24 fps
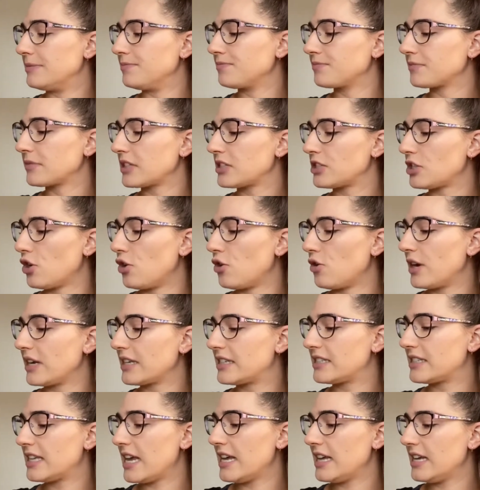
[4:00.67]
So it
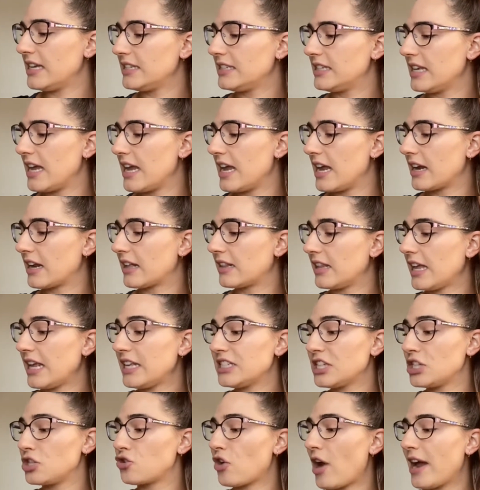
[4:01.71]
says it cleans
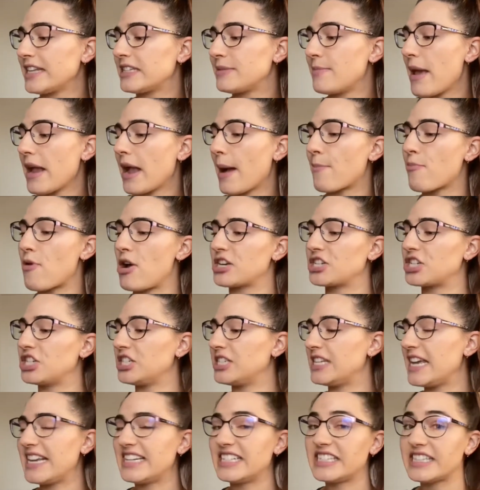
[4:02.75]
and dries makeup brushes
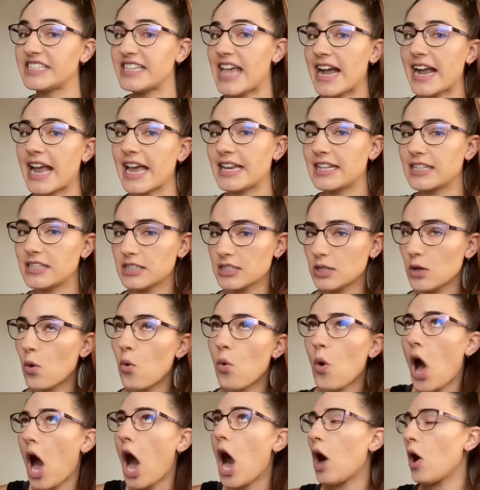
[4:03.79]
in seconds.
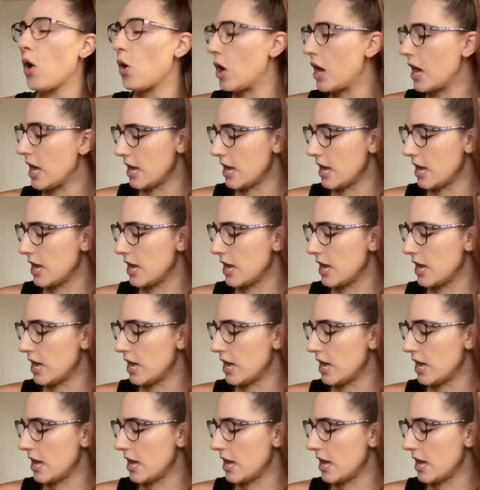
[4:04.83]
Wow.